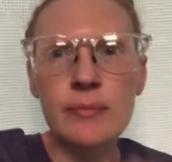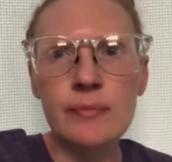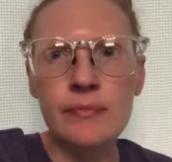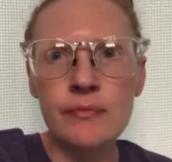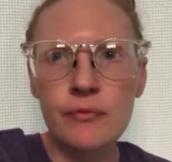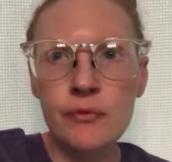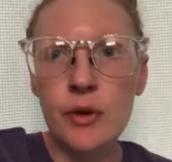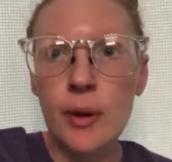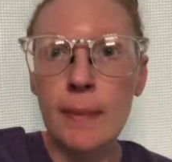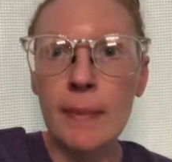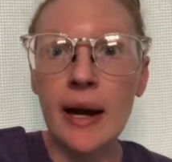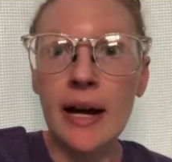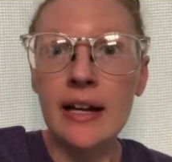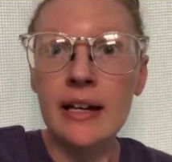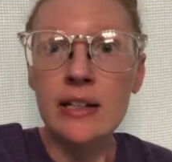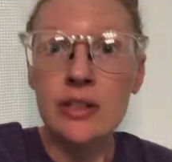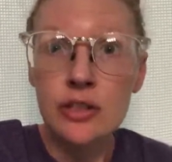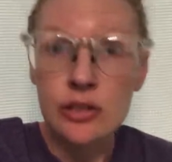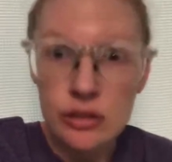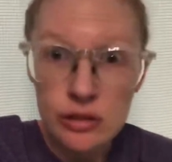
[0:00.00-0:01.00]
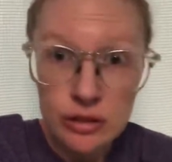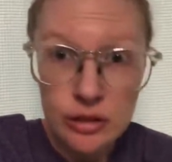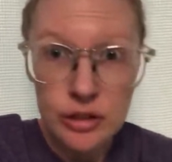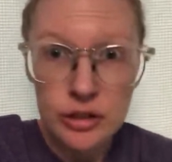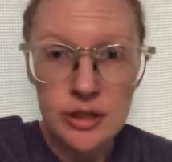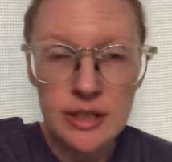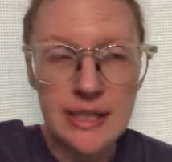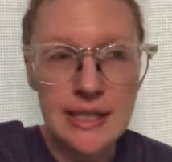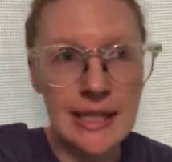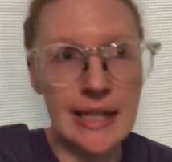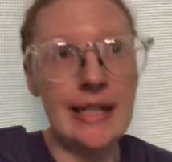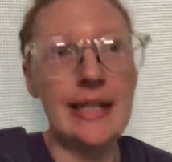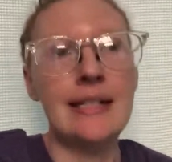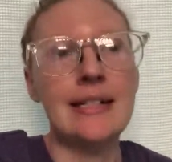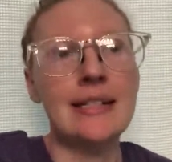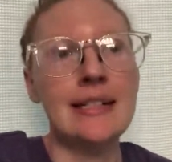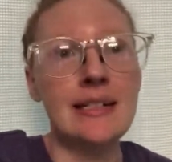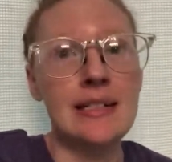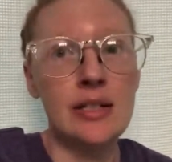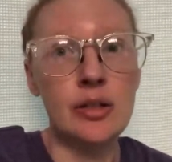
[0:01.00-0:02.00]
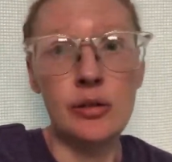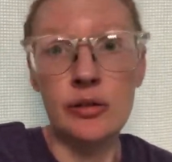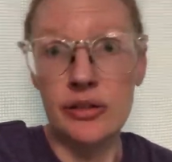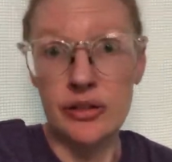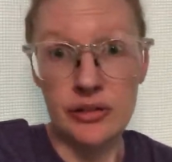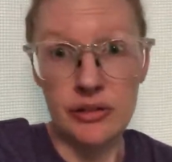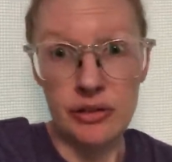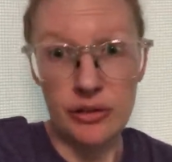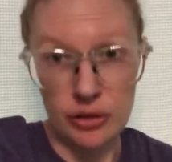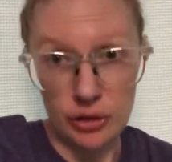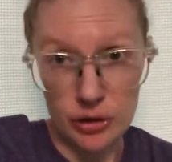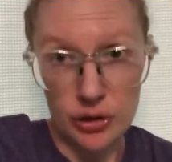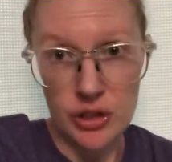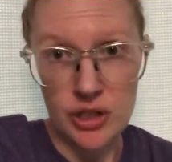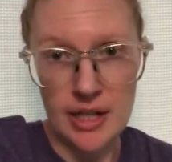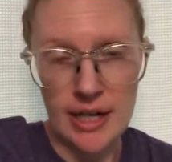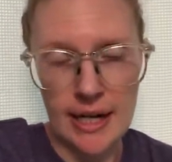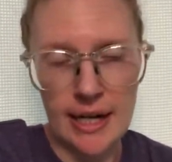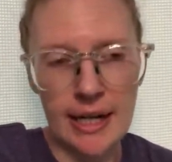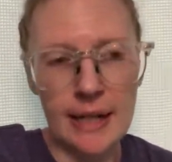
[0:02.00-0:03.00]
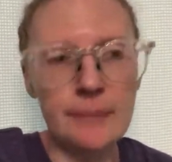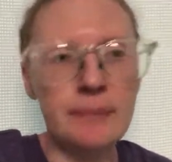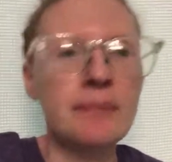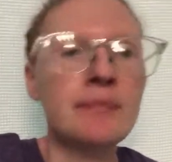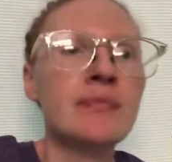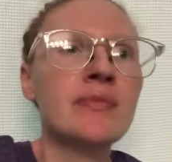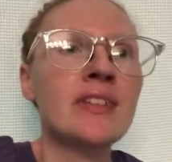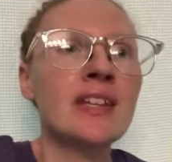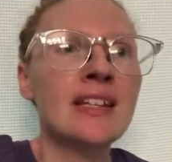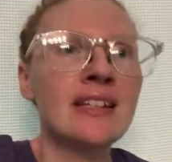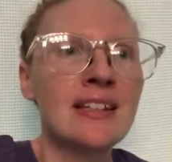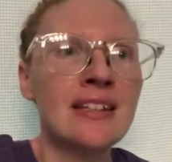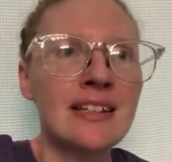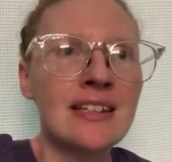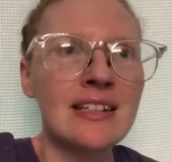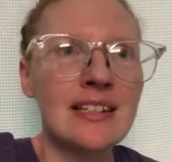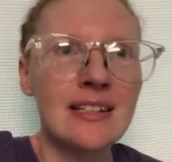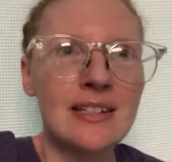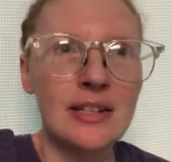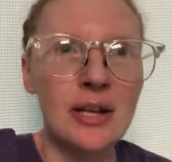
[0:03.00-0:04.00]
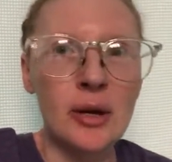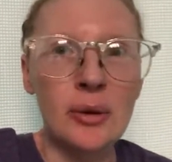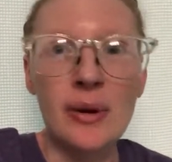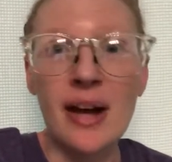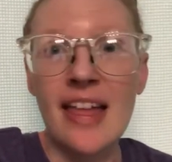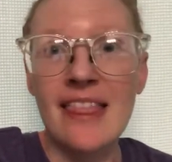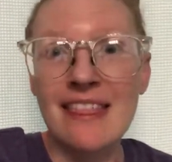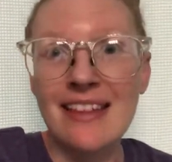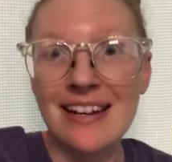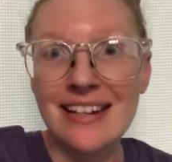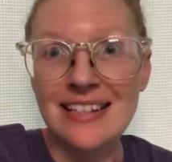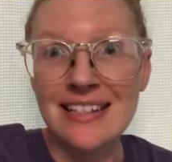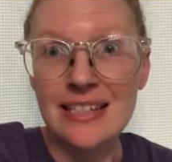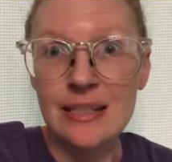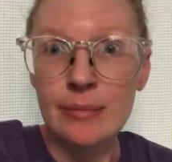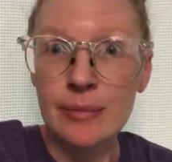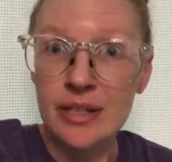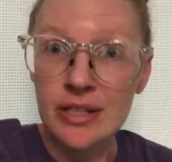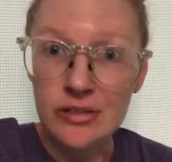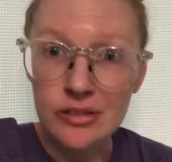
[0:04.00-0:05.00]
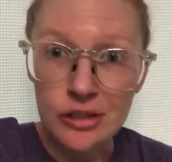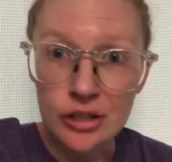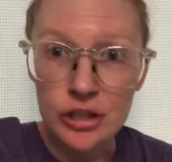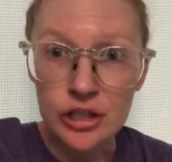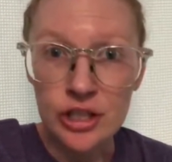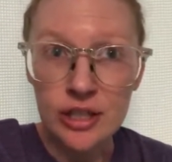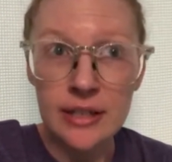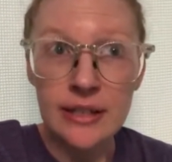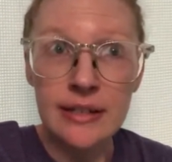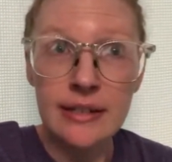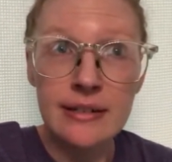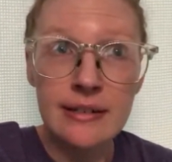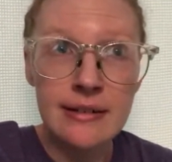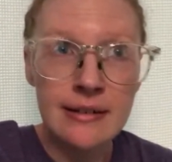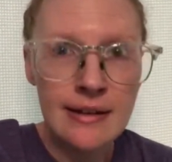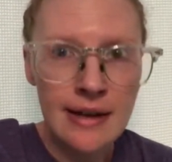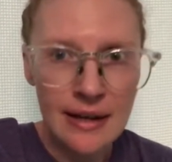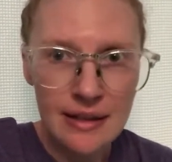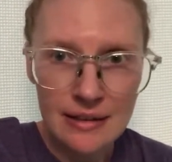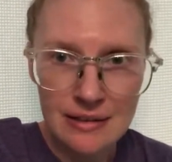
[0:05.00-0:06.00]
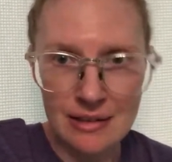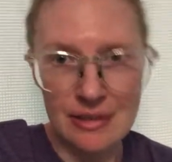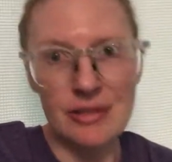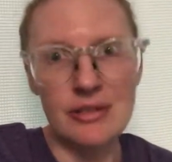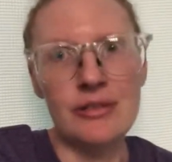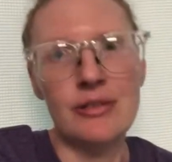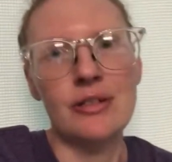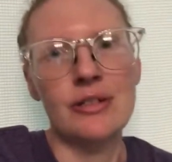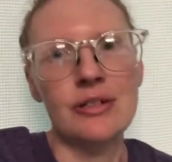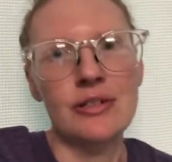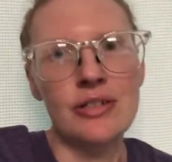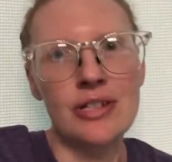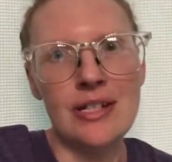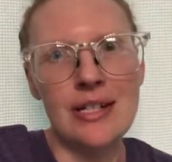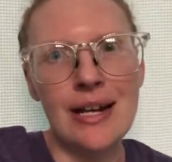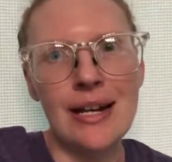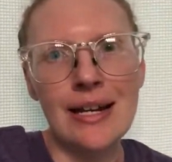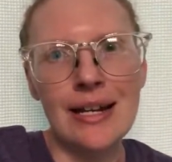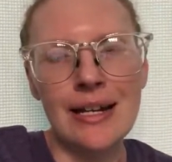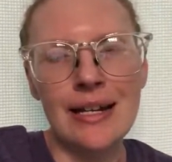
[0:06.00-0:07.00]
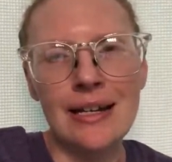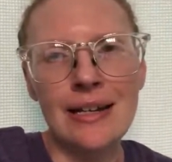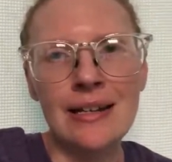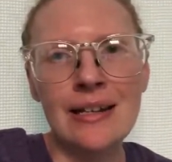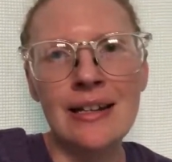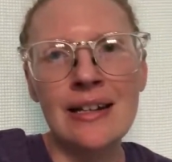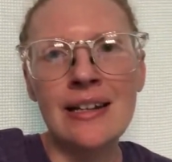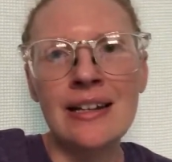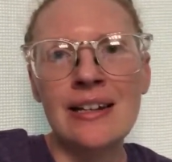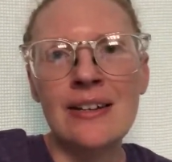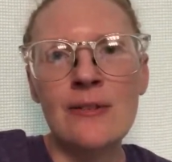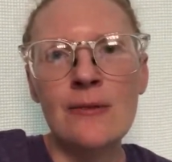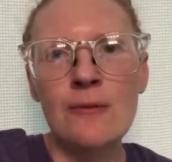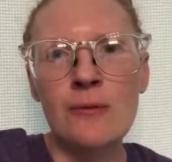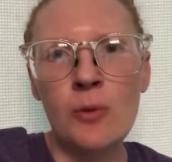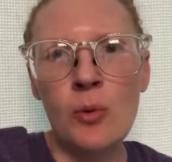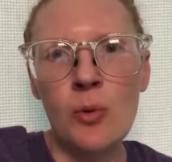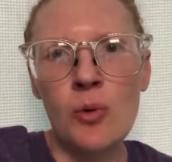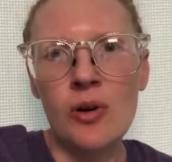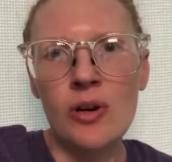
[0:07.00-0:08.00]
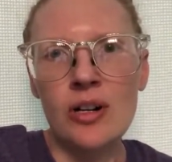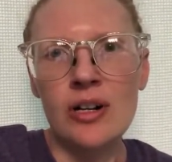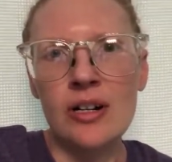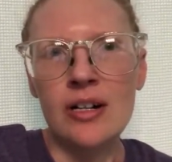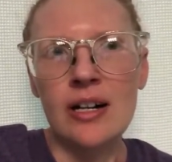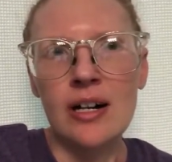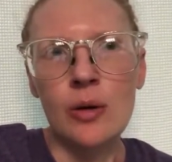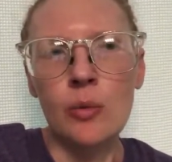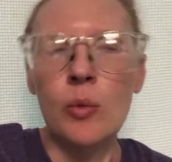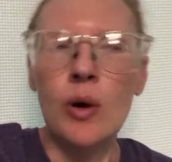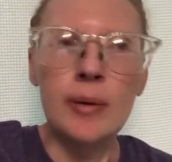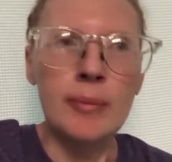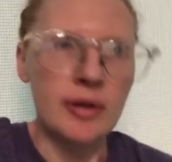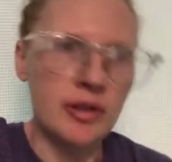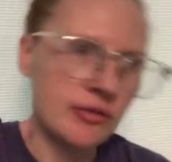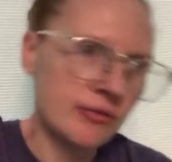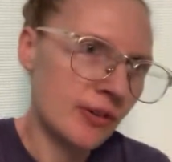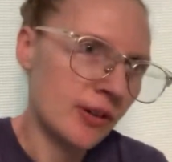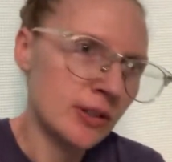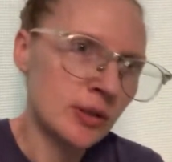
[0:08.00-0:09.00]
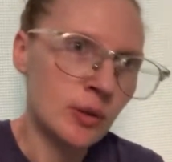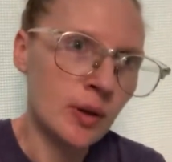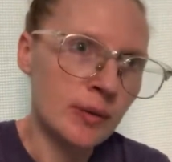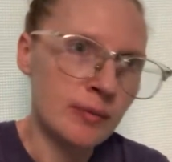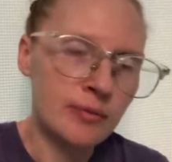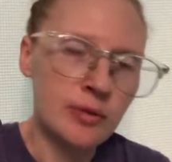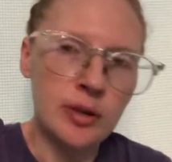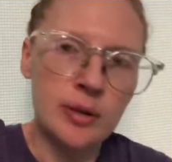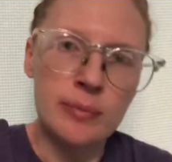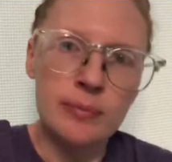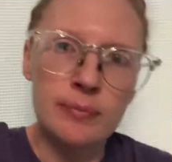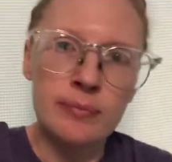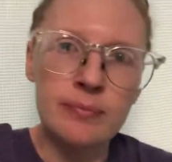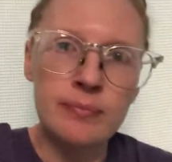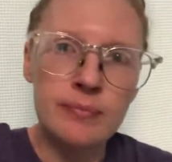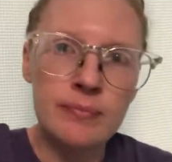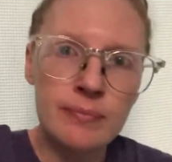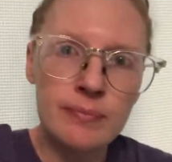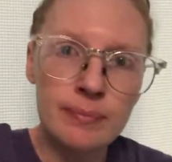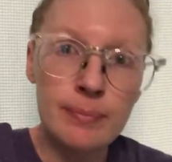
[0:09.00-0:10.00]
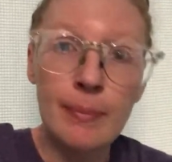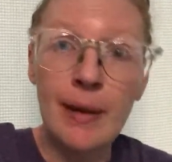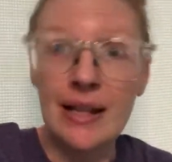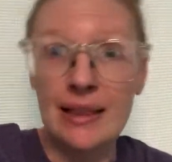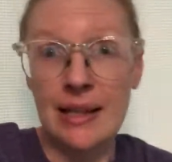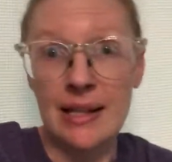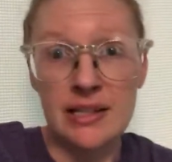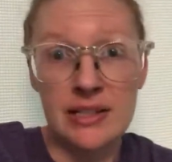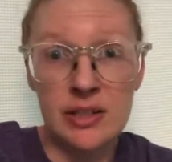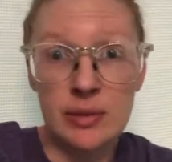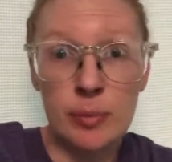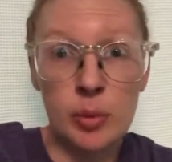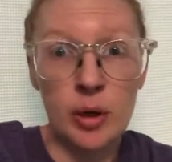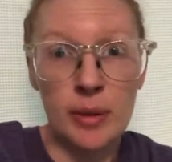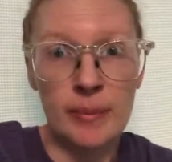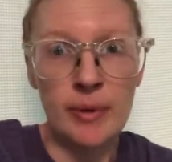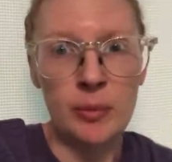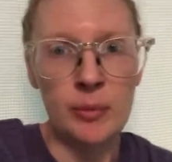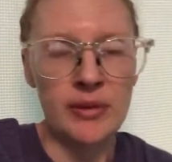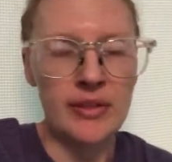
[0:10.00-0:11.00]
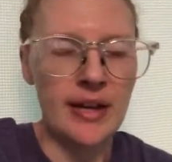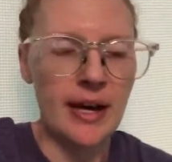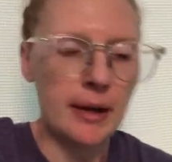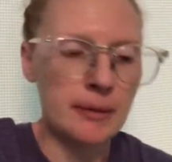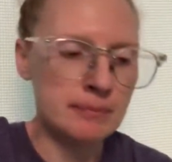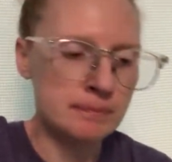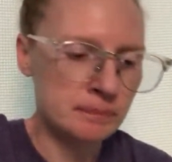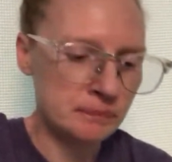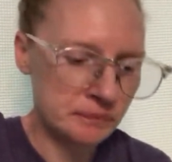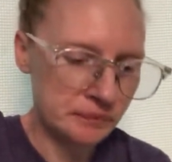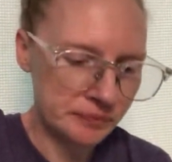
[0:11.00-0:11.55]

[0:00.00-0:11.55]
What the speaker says: from my surgery date until this Thursday. So, and then I see my surgeon next Thursday for a 1-month follow-up from my last appointment with him